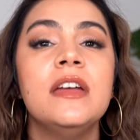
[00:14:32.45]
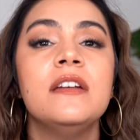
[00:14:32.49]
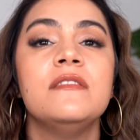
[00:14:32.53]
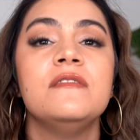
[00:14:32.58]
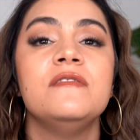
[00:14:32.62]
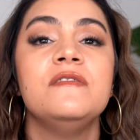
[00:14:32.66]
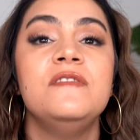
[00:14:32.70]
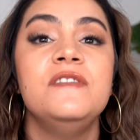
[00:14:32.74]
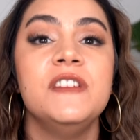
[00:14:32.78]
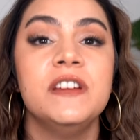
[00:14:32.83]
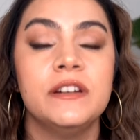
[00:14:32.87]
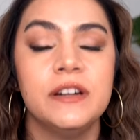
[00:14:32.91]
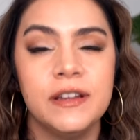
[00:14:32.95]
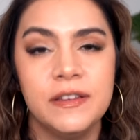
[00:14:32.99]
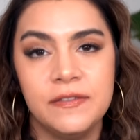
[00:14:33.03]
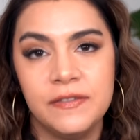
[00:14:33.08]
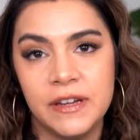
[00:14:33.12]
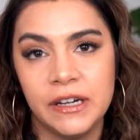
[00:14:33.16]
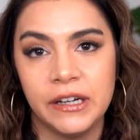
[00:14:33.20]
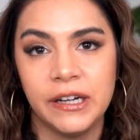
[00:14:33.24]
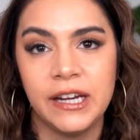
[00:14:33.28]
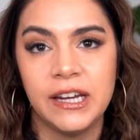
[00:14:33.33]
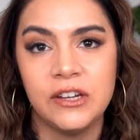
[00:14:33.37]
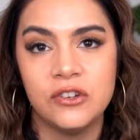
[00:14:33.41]
very,
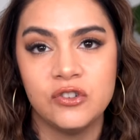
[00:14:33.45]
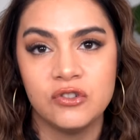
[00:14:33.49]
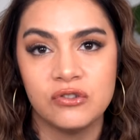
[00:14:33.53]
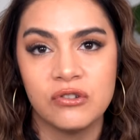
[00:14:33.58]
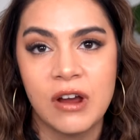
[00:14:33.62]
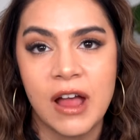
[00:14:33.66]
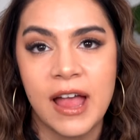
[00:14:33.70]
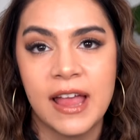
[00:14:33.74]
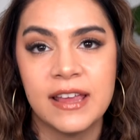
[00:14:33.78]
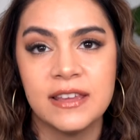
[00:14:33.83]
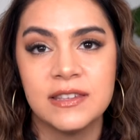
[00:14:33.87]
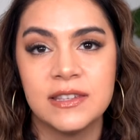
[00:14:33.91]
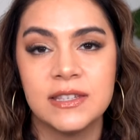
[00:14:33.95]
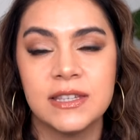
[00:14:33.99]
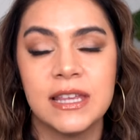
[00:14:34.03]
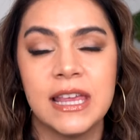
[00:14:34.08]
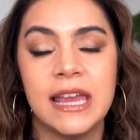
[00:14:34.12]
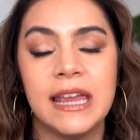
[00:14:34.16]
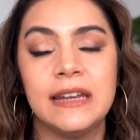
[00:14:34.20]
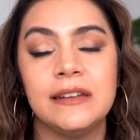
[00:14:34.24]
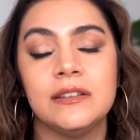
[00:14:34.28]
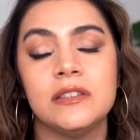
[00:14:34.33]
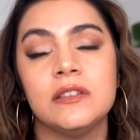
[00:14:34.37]
very dry skin.